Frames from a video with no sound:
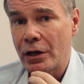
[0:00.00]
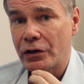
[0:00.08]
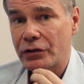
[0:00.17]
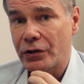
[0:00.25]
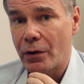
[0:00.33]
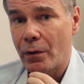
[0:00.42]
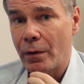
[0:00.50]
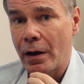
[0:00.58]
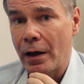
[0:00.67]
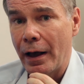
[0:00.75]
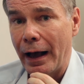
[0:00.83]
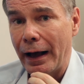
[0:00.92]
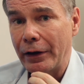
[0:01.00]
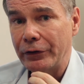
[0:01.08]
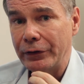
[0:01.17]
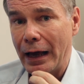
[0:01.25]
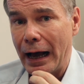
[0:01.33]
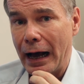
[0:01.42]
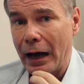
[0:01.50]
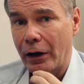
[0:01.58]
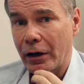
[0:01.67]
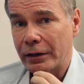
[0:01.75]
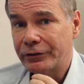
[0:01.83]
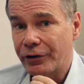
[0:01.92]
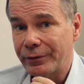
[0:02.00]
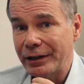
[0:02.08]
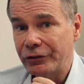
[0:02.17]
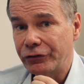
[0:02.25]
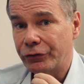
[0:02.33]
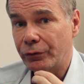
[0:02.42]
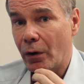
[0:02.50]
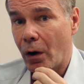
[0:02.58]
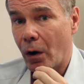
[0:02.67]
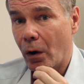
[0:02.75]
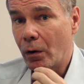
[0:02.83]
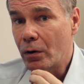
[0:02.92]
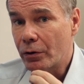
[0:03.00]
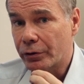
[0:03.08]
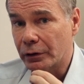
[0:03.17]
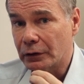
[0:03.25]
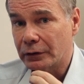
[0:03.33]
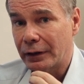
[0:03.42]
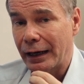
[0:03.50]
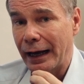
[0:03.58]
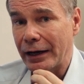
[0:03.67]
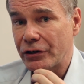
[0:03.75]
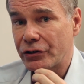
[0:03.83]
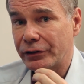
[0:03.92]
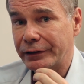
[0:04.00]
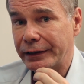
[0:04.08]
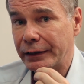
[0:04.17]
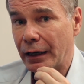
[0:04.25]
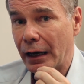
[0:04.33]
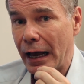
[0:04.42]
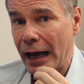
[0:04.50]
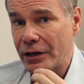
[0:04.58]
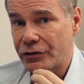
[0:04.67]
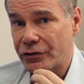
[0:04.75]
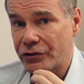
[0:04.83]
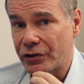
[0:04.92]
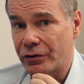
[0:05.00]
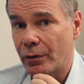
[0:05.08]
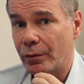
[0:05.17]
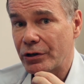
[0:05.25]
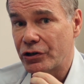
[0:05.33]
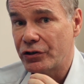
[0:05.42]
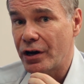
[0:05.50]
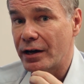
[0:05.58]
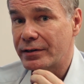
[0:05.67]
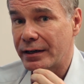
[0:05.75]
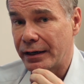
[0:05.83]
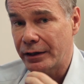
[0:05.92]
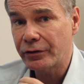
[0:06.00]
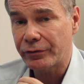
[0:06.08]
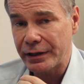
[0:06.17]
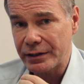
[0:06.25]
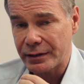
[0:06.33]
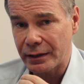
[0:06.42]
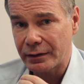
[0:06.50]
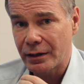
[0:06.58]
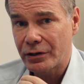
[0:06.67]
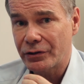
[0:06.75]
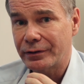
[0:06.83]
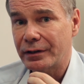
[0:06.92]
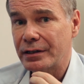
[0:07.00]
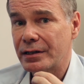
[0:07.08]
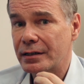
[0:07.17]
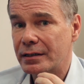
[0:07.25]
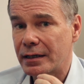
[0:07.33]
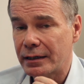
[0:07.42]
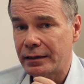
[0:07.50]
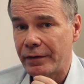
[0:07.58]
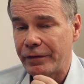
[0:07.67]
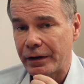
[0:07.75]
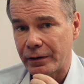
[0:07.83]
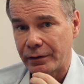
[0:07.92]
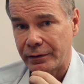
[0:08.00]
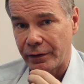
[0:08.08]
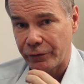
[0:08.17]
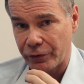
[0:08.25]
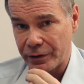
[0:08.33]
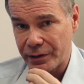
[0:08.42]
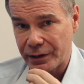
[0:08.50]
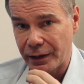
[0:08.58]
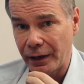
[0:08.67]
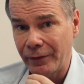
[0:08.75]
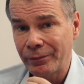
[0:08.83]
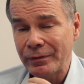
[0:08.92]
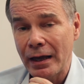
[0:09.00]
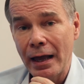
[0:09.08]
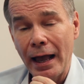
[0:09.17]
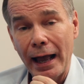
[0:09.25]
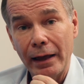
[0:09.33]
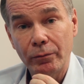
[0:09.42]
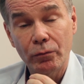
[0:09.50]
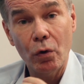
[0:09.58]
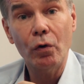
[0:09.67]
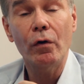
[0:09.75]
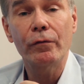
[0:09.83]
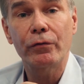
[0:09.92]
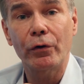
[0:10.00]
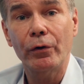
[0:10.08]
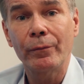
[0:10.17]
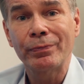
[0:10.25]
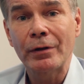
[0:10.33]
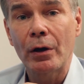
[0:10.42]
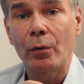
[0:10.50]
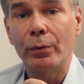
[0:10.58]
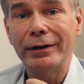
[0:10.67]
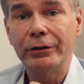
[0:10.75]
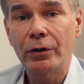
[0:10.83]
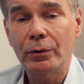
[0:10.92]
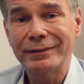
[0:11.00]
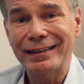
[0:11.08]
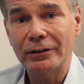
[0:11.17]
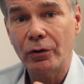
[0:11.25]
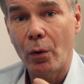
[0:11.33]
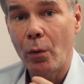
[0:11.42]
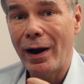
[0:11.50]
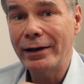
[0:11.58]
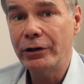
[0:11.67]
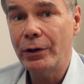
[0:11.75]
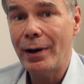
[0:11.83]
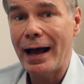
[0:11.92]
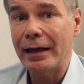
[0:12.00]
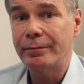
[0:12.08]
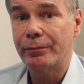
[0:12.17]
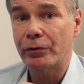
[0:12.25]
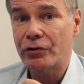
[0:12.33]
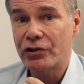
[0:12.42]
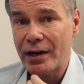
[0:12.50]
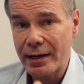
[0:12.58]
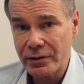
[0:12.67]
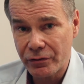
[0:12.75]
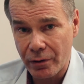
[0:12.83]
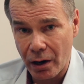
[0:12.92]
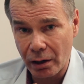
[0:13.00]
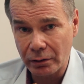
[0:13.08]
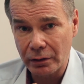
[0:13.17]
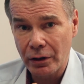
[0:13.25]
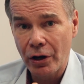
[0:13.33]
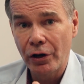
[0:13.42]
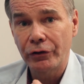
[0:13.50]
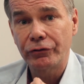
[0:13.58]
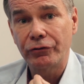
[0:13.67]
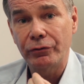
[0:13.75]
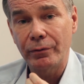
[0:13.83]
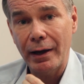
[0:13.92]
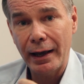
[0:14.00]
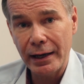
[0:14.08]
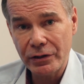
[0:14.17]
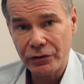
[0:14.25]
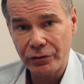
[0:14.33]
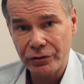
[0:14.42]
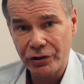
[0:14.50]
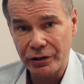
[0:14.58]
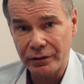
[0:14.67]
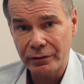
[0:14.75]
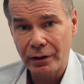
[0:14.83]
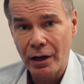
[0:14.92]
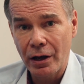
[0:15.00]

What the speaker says: So, contrary to oral, actually, estrogen, which does increase it. So there is a significant difference here. And moreover, we know that when you add progesterone to estrogen,